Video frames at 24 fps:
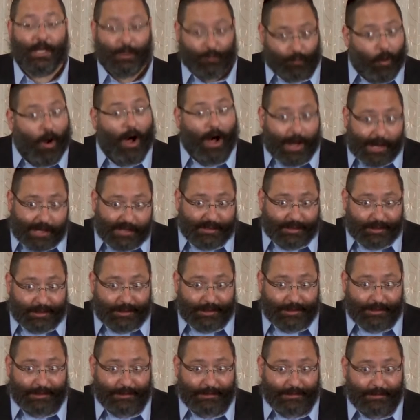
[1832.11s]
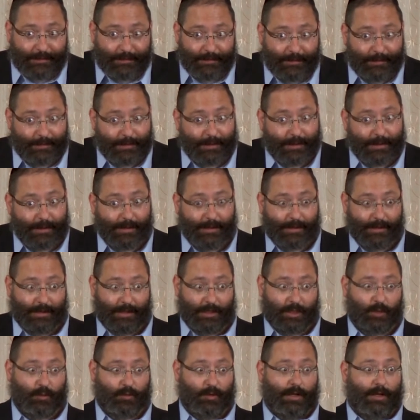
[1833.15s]
It was
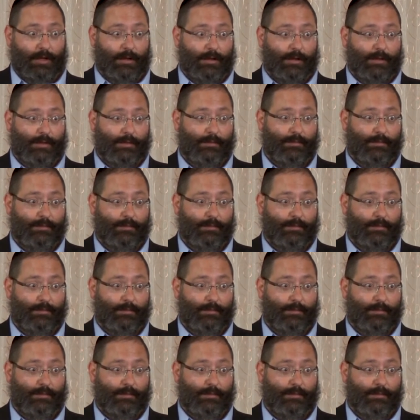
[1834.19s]
Israel